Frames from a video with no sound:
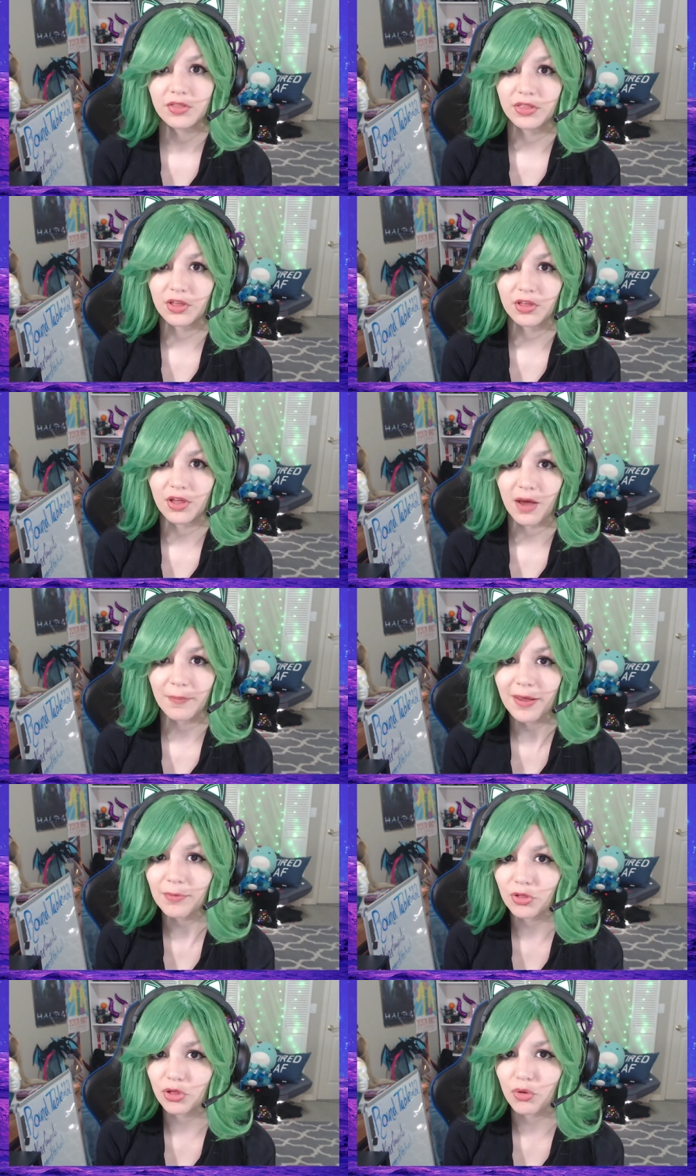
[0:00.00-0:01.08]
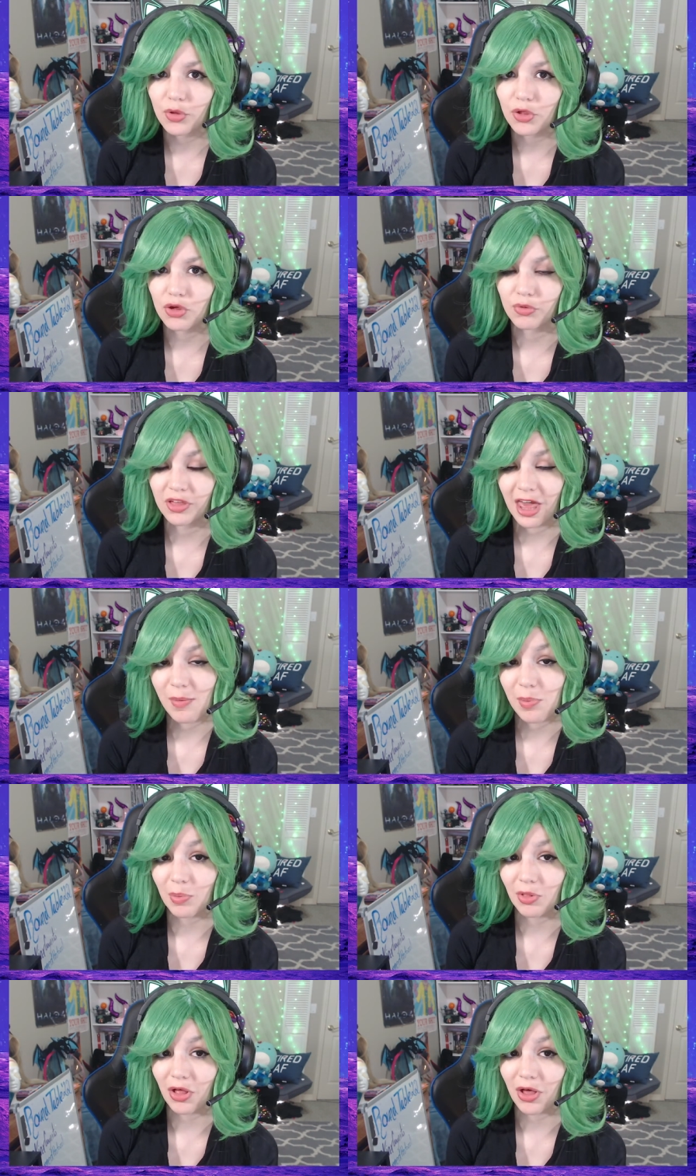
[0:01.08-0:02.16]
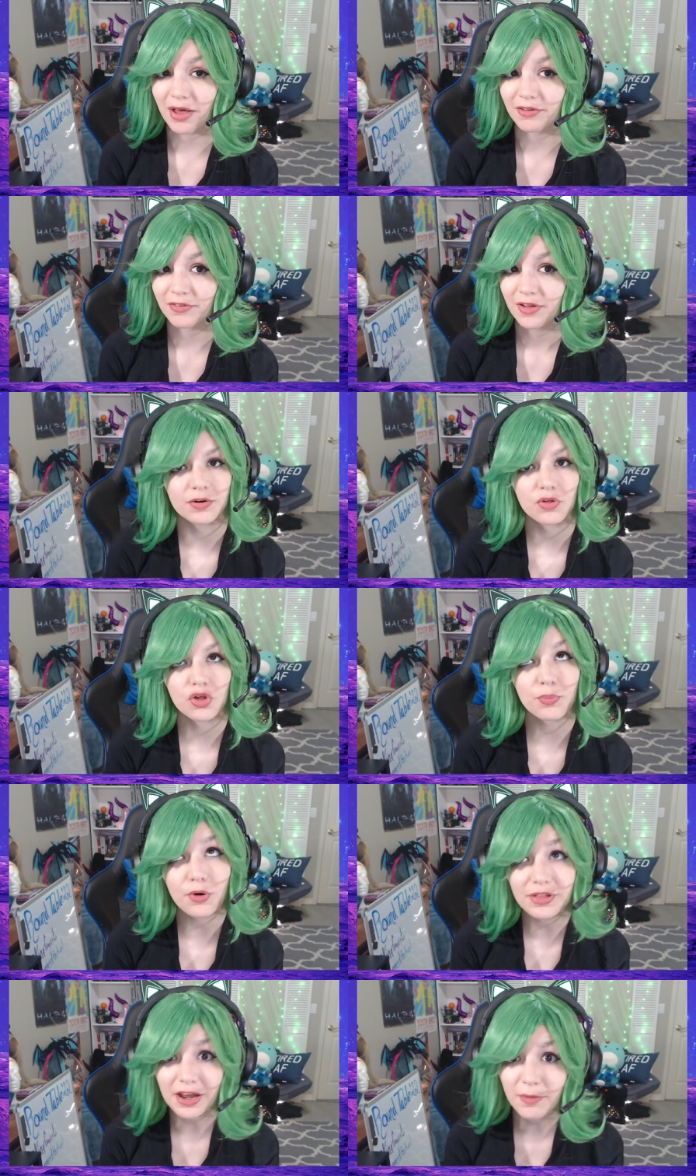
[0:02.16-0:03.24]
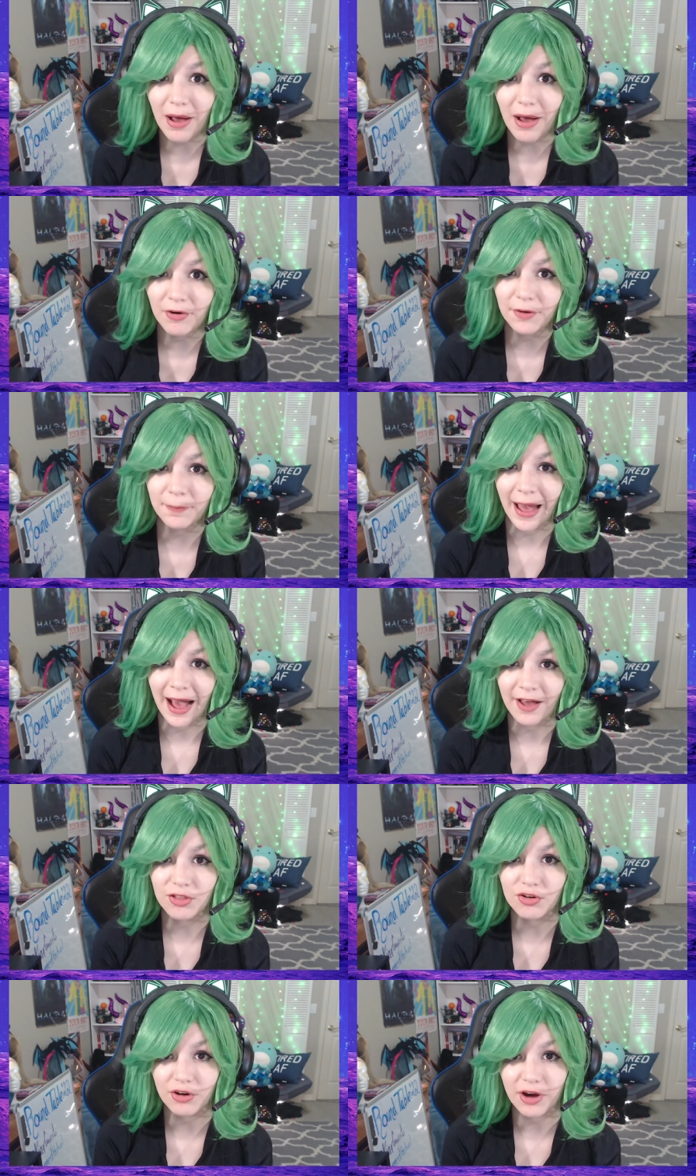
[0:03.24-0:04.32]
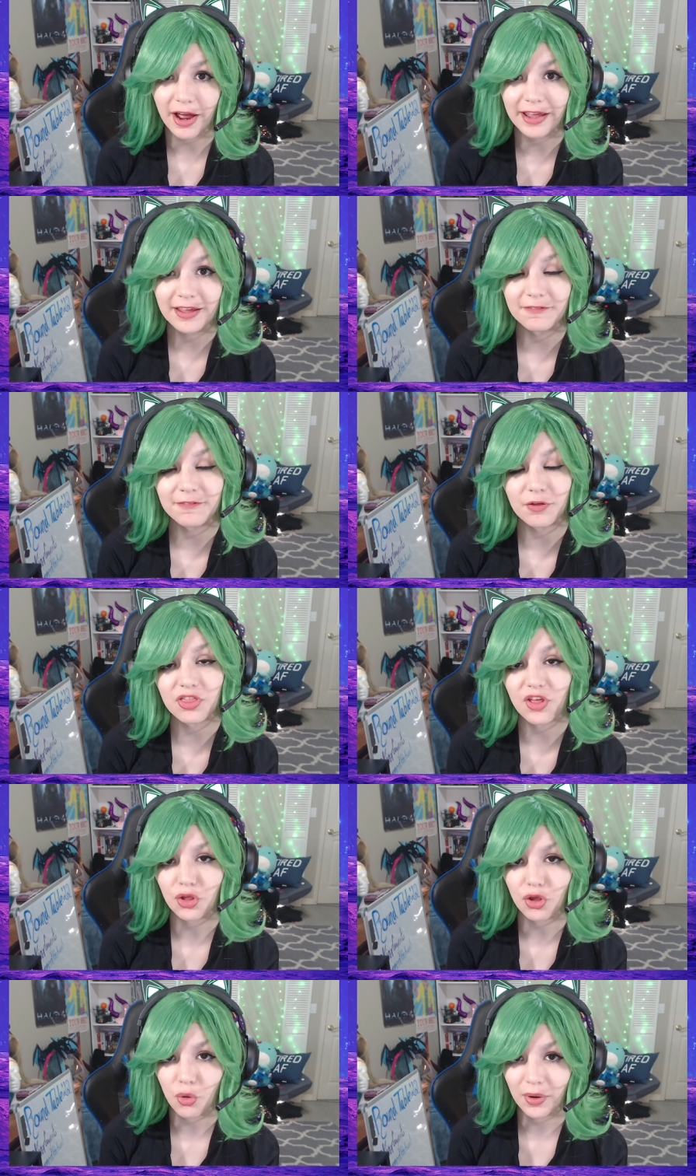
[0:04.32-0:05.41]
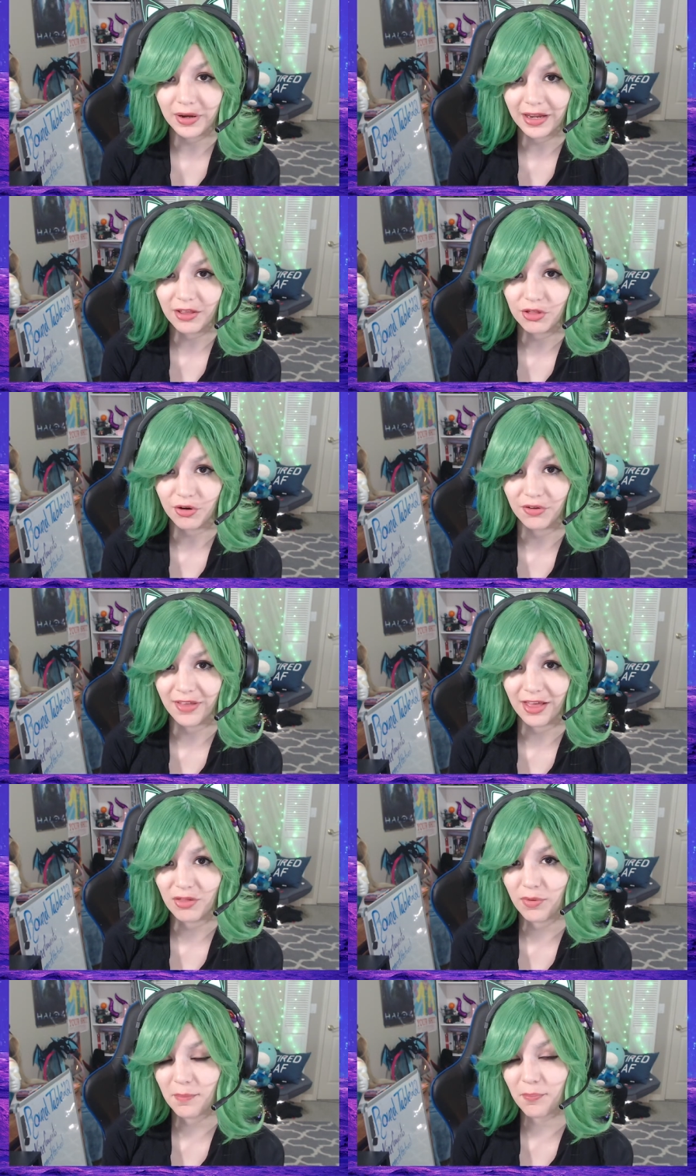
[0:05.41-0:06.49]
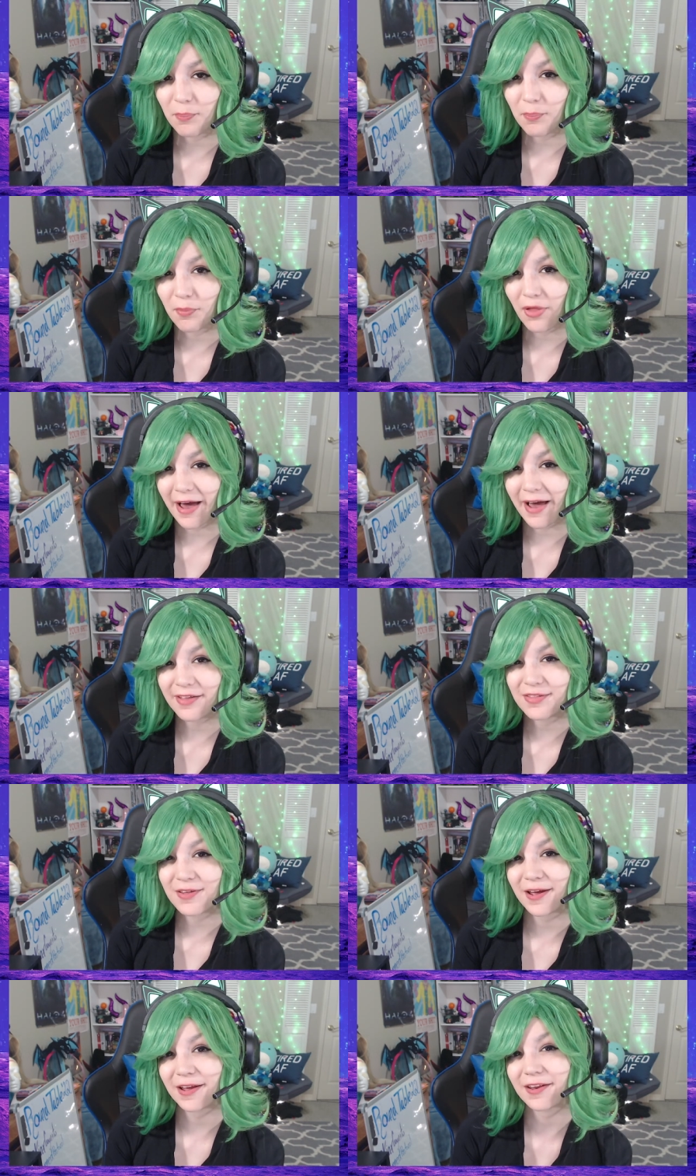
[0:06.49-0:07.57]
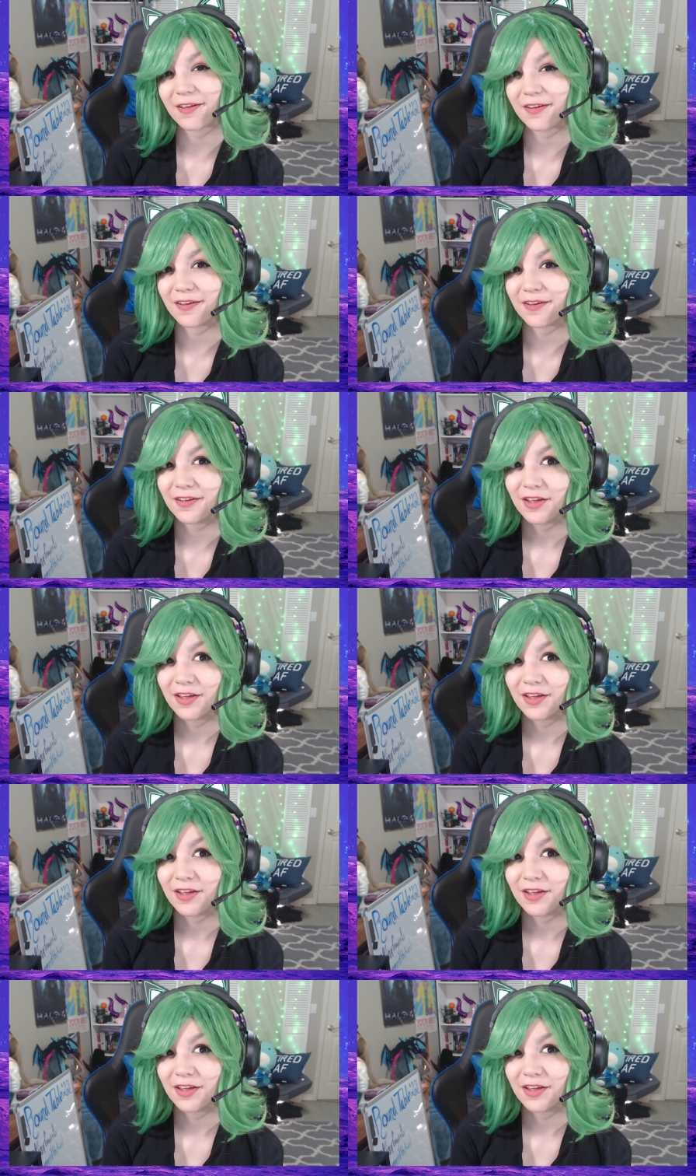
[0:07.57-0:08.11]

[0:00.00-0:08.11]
to not be able to do what she was capable of. She broke down about her past, crying, and feels that no one needs her. And that's when Blast kind of